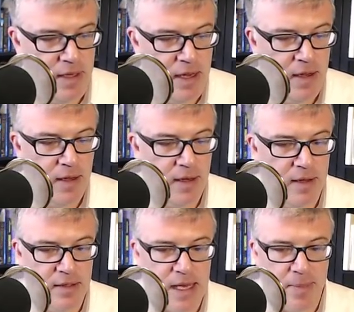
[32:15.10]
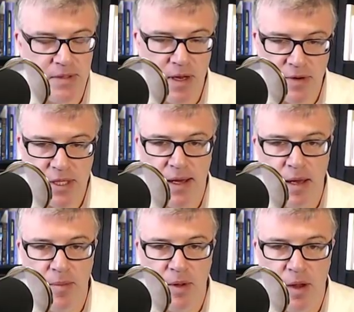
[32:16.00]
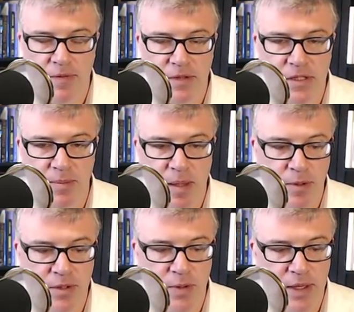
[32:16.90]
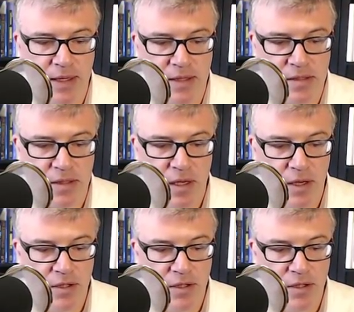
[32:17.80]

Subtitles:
This happens another time. You'll often see people doing this